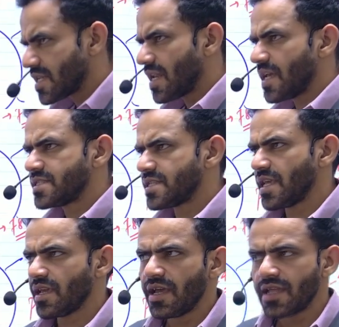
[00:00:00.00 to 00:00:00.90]
can I
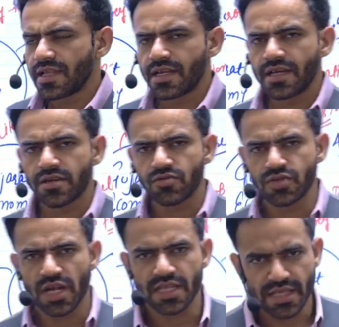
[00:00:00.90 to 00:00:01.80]
say that
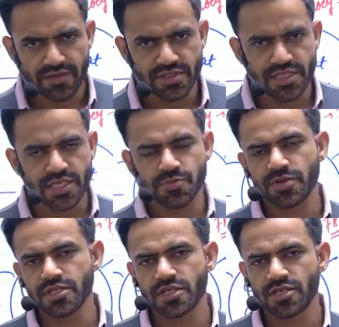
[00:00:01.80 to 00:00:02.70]
Gujarat has
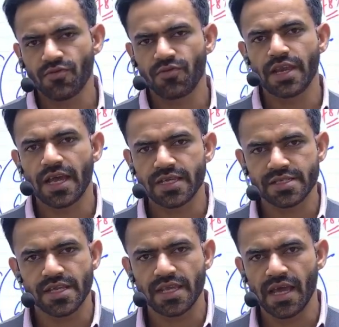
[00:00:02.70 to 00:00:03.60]
6% of India's
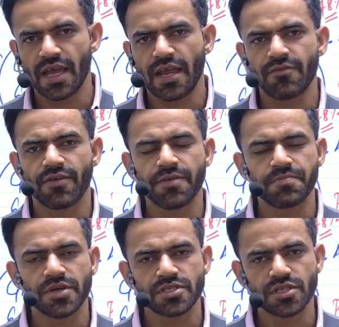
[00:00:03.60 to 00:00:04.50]
area and
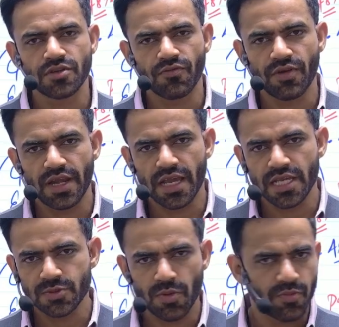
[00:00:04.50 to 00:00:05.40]
5% of
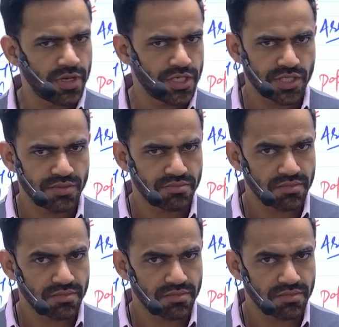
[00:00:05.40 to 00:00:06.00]
India's population.